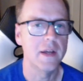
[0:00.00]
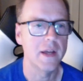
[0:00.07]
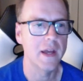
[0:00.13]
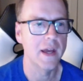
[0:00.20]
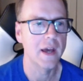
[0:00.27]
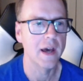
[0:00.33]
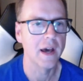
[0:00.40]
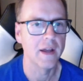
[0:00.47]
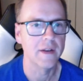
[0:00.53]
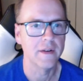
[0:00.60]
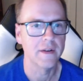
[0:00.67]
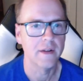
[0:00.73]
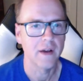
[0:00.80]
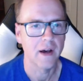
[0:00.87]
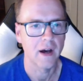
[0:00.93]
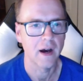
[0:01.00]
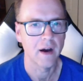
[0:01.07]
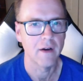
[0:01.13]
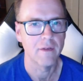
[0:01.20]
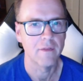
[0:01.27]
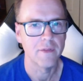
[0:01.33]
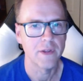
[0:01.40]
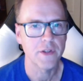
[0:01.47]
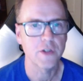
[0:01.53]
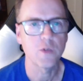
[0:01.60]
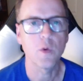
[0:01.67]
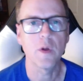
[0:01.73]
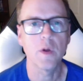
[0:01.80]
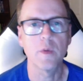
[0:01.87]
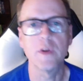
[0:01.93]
And this is one of the